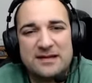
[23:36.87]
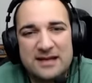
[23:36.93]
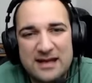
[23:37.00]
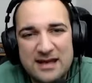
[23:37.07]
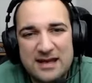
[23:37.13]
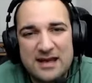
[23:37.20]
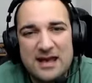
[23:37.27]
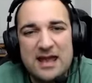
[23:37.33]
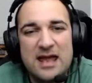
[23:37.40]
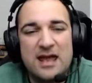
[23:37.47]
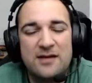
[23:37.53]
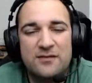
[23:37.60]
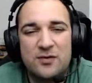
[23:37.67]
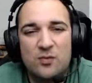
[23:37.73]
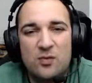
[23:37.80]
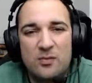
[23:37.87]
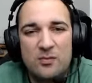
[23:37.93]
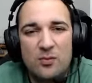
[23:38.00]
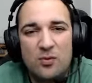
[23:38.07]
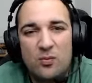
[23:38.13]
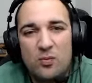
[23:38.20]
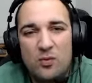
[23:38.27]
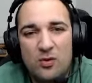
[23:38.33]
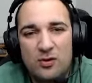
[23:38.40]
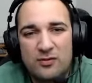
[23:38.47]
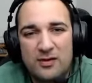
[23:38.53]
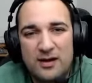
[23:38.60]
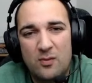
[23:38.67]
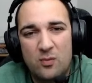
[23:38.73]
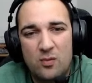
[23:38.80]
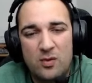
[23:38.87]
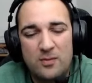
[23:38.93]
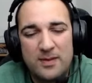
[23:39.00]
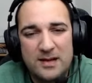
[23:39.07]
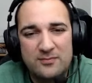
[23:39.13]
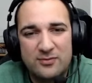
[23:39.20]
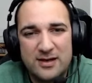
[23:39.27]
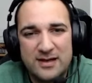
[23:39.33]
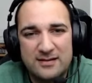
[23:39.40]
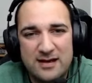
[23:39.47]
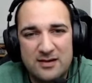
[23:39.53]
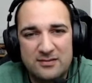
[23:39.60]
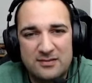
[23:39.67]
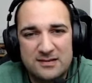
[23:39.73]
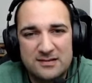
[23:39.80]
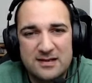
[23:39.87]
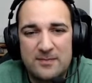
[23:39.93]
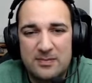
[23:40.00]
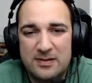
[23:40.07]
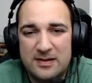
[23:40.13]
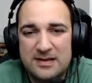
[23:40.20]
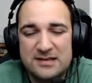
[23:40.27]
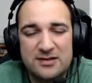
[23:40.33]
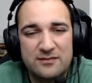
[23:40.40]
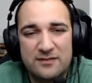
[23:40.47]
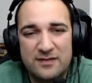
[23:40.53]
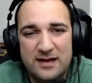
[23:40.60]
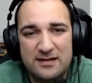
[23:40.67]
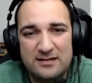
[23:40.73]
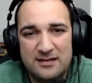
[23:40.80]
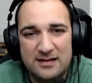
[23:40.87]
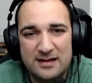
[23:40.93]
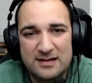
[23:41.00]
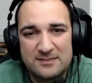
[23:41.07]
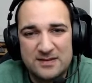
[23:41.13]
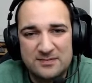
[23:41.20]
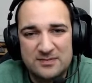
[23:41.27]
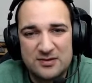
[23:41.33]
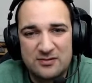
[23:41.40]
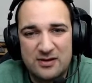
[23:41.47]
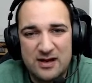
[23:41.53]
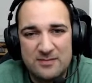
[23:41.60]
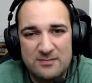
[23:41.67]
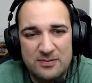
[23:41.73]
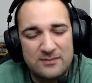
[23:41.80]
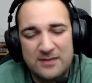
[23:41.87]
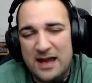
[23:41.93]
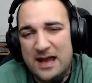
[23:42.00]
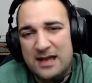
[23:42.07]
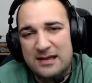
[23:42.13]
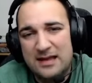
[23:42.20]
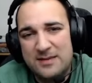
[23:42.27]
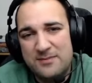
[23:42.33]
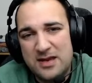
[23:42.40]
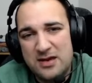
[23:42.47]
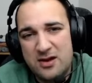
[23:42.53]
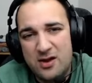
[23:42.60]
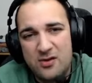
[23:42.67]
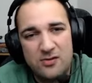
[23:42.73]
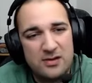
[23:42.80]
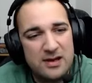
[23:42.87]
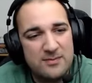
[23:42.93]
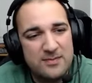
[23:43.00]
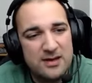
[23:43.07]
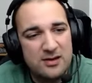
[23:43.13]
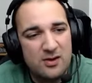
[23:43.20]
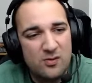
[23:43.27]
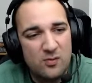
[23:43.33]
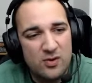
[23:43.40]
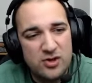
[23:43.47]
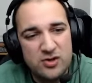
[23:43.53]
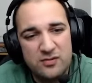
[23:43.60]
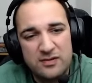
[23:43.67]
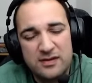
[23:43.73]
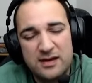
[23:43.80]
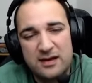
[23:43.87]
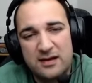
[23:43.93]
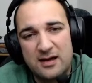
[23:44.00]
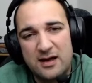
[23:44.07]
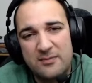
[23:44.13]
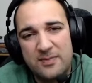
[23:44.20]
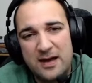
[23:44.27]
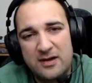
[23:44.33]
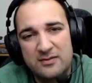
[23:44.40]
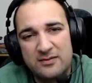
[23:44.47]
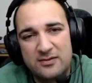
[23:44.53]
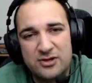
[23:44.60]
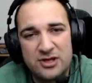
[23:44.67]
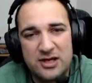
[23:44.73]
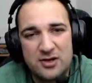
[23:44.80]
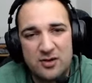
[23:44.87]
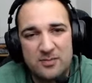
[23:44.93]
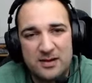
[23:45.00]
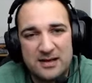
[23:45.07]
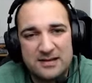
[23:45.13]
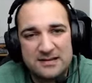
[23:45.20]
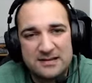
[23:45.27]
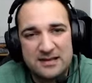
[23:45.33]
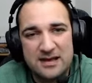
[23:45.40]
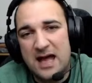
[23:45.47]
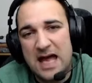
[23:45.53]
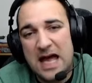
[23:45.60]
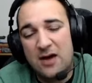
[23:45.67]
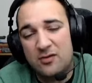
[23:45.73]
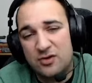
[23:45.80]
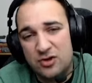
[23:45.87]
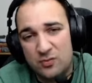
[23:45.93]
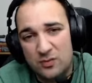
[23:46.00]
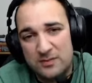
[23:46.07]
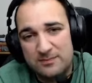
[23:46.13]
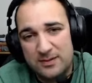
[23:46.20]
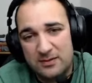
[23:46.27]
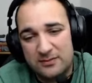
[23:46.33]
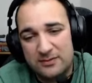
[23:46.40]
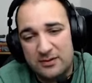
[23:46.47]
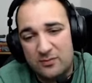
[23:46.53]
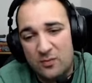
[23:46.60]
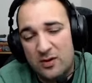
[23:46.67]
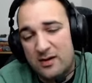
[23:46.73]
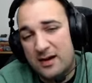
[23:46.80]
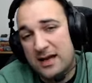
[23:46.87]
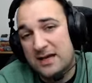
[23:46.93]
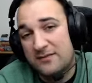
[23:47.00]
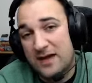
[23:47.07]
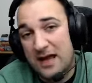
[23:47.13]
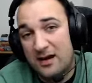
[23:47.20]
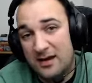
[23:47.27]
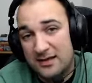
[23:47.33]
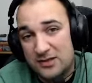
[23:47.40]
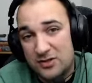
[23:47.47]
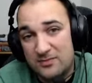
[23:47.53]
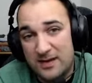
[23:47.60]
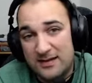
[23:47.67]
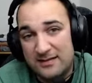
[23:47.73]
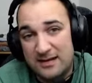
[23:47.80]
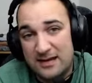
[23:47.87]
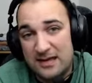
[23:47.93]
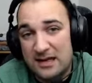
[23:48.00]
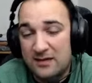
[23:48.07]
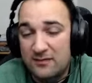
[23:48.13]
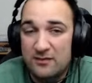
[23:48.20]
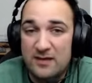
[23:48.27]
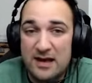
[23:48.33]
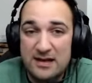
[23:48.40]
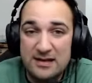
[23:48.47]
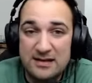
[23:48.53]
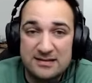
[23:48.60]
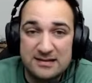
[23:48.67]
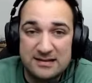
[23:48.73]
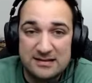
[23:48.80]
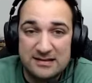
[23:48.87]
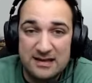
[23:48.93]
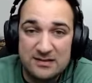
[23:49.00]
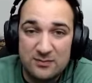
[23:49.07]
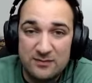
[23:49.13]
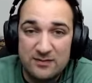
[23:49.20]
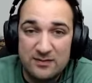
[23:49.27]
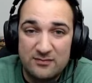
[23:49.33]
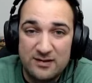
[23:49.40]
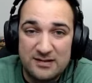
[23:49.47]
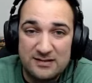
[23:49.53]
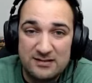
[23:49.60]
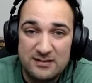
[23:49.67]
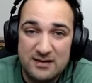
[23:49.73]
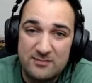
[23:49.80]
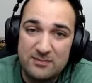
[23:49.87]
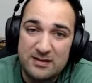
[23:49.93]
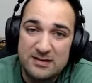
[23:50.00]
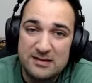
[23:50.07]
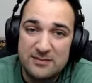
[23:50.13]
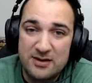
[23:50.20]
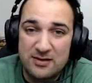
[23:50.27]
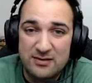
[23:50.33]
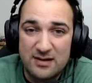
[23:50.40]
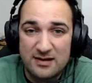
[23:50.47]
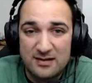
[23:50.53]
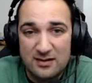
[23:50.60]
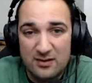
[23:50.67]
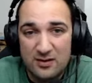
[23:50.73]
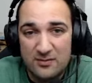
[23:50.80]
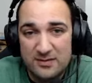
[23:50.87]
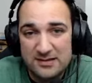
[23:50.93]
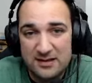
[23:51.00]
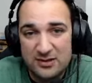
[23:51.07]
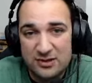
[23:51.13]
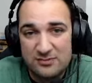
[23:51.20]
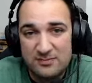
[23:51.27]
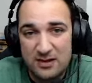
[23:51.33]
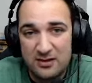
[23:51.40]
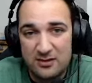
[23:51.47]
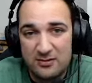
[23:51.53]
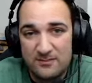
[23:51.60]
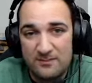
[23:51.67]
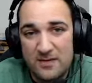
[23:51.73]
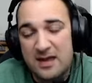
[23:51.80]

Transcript: today. If you want more Warcry warband breakdowns, please don't forget to like and subscribe. And let me know what you think about the Jade Obelisk, how you would build them, what kind of allies you might take, if you've had any success with them recently. Please let me know down in the comment section below,